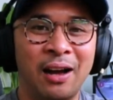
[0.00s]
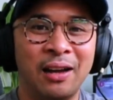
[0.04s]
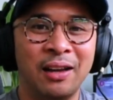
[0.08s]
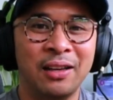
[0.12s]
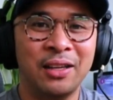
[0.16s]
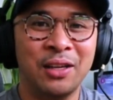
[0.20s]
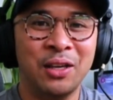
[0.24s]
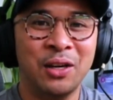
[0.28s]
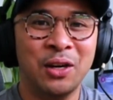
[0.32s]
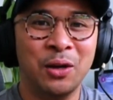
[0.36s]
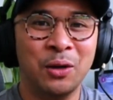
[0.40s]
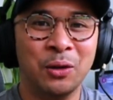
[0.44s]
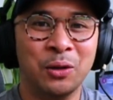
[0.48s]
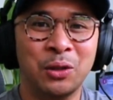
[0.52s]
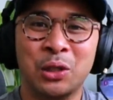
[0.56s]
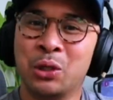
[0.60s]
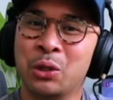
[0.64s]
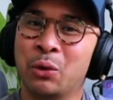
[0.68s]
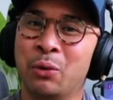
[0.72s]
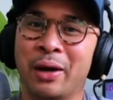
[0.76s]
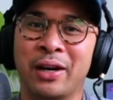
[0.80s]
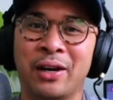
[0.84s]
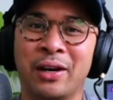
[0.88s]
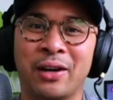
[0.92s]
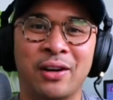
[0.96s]
you know,
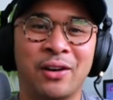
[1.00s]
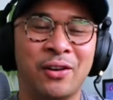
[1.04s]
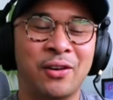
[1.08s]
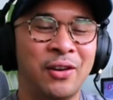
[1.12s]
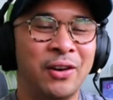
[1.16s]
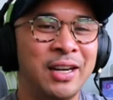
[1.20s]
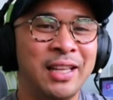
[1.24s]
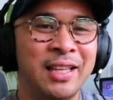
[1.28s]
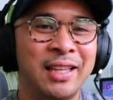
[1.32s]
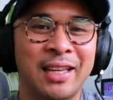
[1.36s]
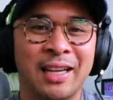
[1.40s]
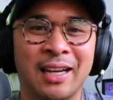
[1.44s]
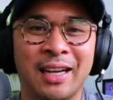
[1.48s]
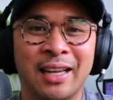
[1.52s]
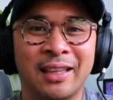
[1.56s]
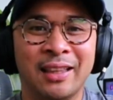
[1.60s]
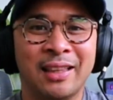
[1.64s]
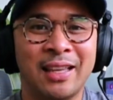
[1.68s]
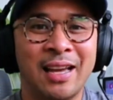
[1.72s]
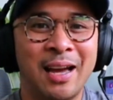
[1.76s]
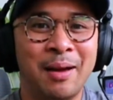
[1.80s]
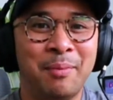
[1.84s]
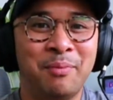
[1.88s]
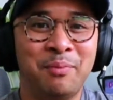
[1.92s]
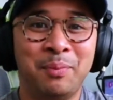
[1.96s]
Twitter or anything like
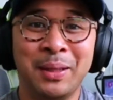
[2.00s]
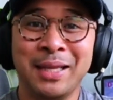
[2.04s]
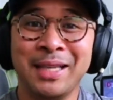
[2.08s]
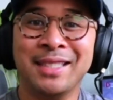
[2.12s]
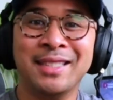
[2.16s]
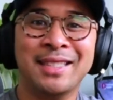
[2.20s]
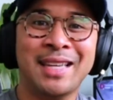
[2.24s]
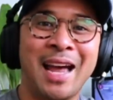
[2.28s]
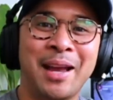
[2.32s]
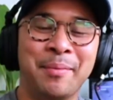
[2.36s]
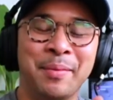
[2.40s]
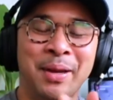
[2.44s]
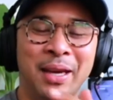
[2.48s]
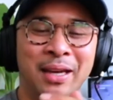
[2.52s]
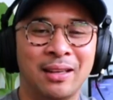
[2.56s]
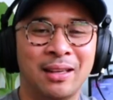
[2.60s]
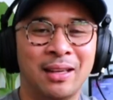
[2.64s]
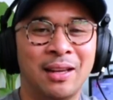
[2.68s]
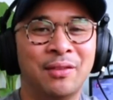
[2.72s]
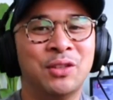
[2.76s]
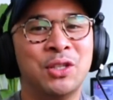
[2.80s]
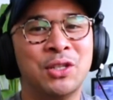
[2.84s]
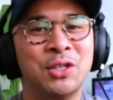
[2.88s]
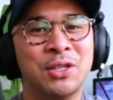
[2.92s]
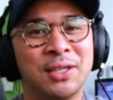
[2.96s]
that, please tag me. I'd
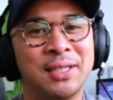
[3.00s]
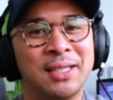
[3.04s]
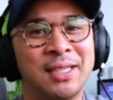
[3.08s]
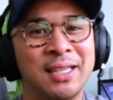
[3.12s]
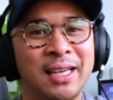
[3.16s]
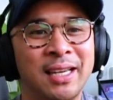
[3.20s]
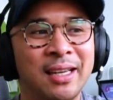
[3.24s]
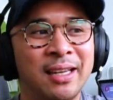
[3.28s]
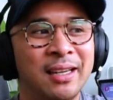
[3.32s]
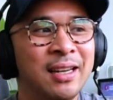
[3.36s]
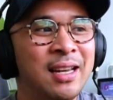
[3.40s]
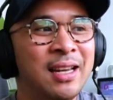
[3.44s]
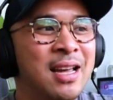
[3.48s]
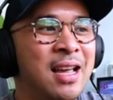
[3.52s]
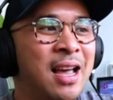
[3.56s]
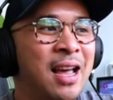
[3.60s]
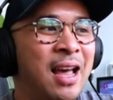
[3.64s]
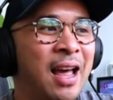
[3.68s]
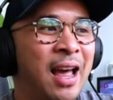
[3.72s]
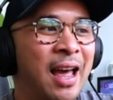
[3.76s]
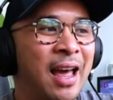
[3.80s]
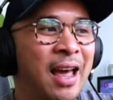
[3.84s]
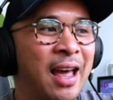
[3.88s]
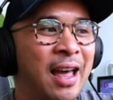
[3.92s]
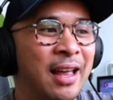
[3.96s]
love to just see it
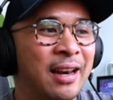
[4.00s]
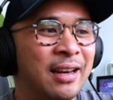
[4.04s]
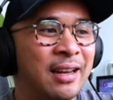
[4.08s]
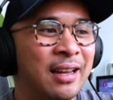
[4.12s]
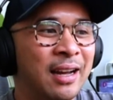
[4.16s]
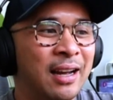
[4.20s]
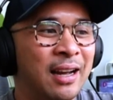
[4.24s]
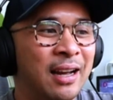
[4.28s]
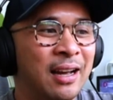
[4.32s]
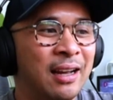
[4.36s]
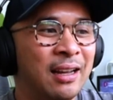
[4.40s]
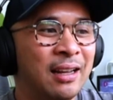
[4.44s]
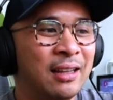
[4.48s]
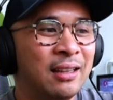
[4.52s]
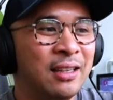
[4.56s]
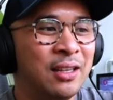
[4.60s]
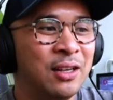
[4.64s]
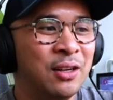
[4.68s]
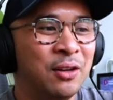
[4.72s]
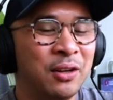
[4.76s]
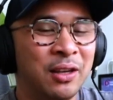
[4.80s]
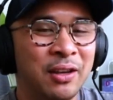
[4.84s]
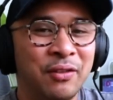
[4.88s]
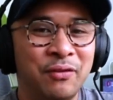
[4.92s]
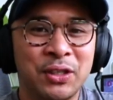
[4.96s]
and you
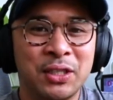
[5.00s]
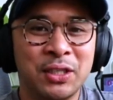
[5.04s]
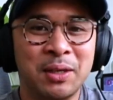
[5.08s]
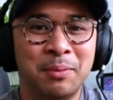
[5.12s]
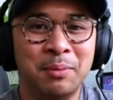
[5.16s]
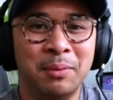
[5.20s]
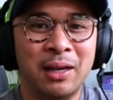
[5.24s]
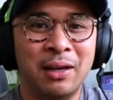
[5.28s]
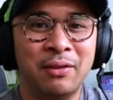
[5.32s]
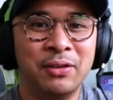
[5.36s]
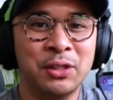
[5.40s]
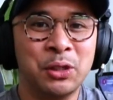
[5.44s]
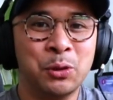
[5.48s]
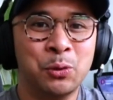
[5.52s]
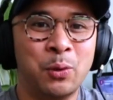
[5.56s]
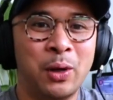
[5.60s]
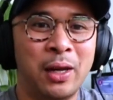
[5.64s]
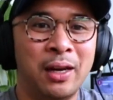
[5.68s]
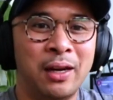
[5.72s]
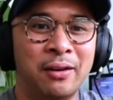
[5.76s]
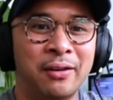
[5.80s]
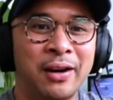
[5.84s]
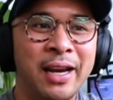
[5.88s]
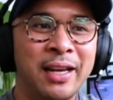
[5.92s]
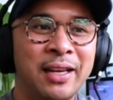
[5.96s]
know, give you some love as well.
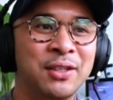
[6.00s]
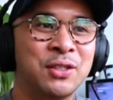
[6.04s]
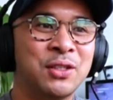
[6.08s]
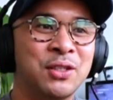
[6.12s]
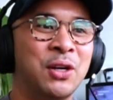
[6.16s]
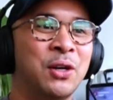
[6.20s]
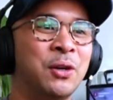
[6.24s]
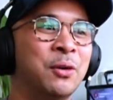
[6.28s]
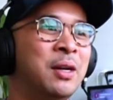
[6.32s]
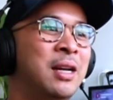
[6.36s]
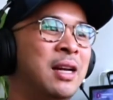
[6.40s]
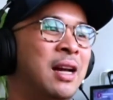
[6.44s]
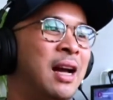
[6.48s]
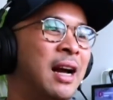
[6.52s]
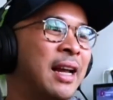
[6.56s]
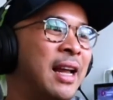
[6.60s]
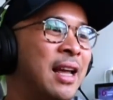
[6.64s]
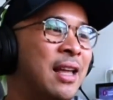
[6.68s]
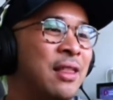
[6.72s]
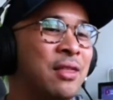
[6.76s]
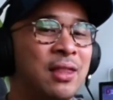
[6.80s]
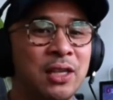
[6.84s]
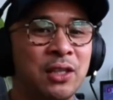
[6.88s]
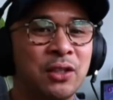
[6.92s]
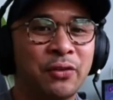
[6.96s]
All right. So
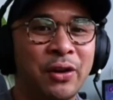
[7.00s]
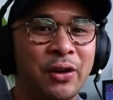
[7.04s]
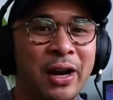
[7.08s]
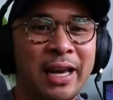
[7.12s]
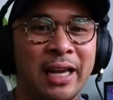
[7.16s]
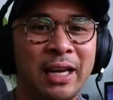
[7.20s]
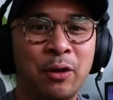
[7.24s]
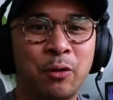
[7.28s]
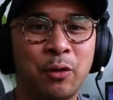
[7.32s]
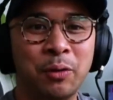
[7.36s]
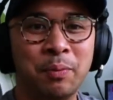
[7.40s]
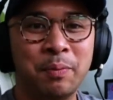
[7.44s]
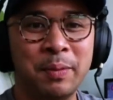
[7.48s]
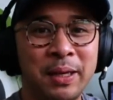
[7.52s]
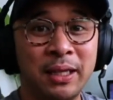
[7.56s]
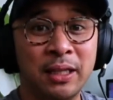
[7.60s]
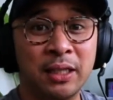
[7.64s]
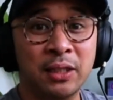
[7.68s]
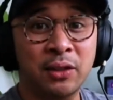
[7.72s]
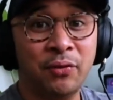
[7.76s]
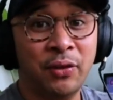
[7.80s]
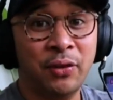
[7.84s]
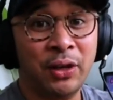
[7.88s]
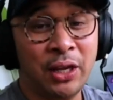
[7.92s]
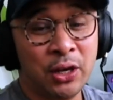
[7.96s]
again, thanks for hanging out with me in this
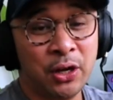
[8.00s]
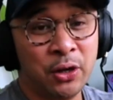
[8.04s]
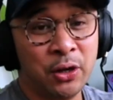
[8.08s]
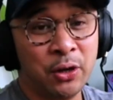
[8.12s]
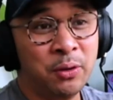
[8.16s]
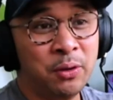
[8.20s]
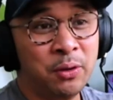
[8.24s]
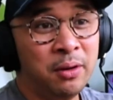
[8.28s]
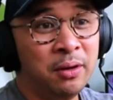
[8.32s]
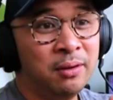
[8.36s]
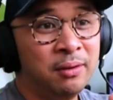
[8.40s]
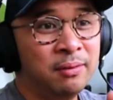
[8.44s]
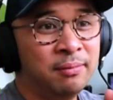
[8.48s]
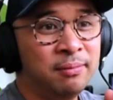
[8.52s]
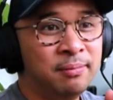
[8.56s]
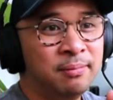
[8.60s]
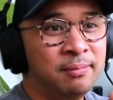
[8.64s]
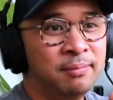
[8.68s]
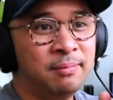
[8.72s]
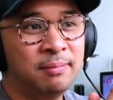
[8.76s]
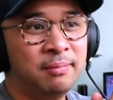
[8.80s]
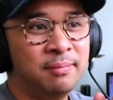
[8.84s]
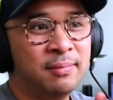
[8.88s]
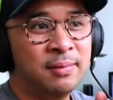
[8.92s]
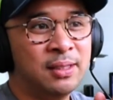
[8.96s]
video.
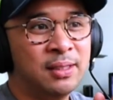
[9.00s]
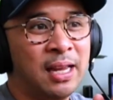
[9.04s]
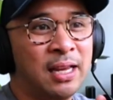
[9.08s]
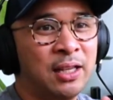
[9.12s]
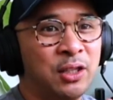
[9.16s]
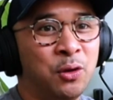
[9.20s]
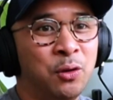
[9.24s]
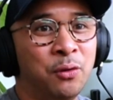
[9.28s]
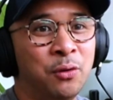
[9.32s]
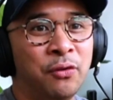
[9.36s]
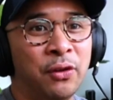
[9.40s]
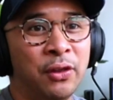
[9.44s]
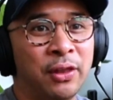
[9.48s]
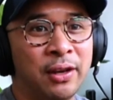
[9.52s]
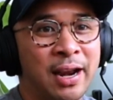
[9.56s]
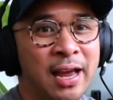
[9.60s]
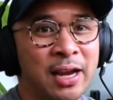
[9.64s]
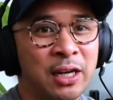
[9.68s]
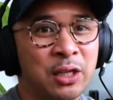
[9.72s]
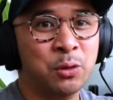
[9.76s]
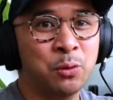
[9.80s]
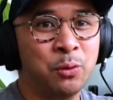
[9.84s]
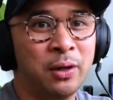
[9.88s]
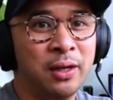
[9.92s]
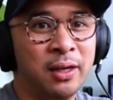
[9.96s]
Stay tuned for the
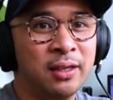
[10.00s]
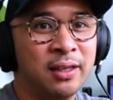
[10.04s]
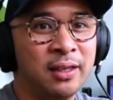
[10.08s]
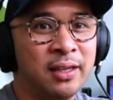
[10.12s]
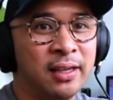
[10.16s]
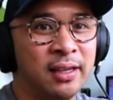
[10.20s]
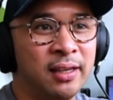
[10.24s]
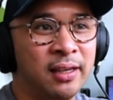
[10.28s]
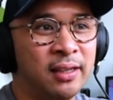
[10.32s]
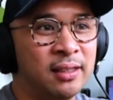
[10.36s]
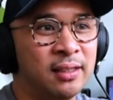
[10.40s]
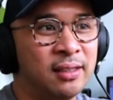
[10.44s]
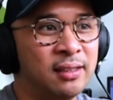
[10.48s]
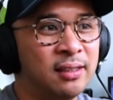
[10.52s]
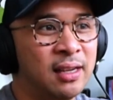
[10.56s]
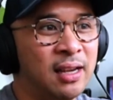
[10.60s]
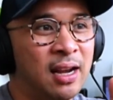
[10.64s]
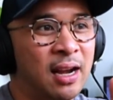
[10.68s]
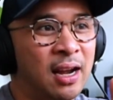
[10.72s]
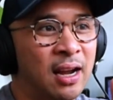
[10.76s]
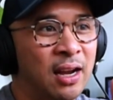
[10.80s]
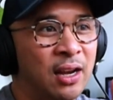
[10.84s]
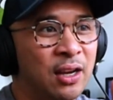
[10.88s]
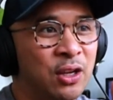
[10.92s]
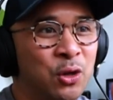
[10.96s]
next one, because
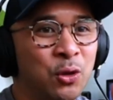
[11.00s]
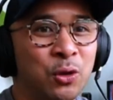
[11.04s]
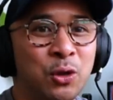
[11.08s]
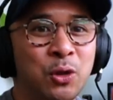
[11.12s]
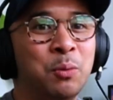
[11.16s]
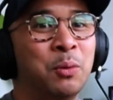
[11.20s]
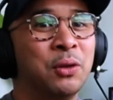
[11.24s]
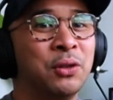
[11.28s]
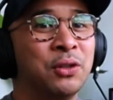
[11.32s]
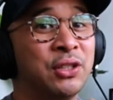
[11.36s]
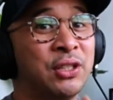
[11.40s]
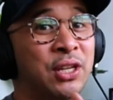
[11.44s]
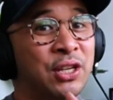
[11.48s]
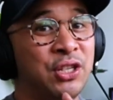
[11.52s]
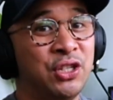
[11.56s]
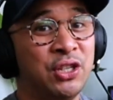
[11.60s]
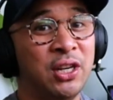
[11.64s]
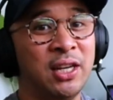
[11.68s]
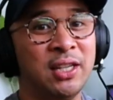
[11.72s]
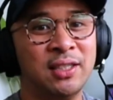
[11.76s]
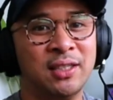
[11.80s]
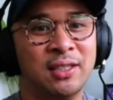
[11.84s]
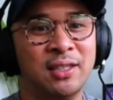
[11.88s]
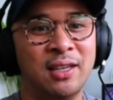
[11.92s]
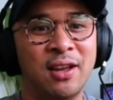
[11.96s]
YouTube will
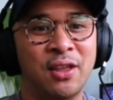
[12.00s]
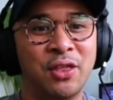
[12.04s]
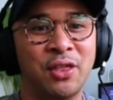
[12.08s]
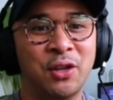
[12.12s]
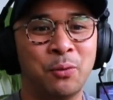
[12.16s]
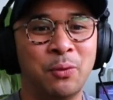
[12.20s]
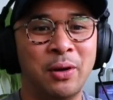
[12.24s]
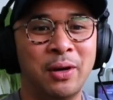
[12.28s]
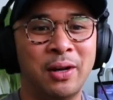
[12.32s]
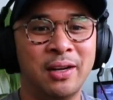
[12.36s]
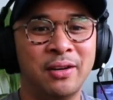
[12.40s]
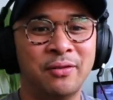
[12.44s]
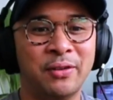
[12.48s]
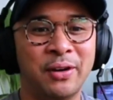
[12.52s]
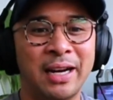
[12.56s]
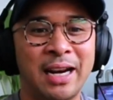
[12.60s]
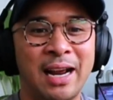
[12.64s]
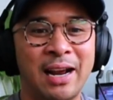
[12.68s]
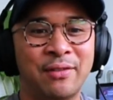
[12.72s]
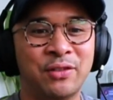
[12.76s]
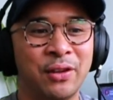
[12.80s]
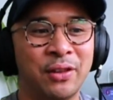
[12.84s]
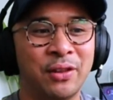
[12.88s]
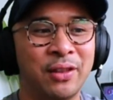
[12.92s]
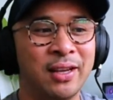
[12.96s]
suggest another one right
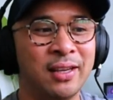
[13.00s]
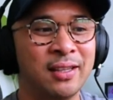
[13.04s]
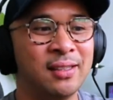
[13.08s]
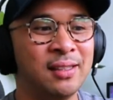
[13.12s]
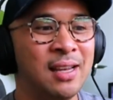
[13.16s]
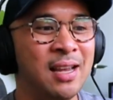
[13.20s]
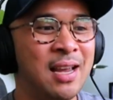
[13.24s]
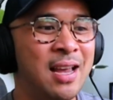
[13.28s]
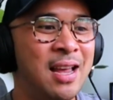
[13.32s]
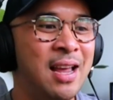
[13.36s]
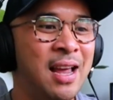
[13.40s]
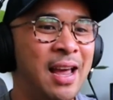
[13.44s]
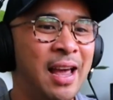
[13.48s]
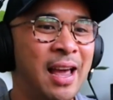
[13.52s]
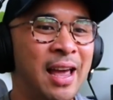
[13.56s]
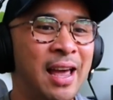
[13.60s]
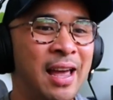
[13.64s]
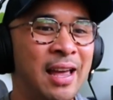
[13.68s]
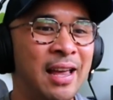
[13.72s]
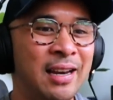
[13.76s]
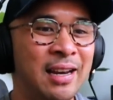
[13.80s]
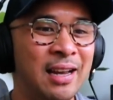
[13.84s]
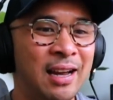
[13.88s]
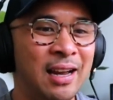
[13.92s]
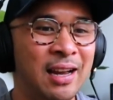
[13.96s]
after this, and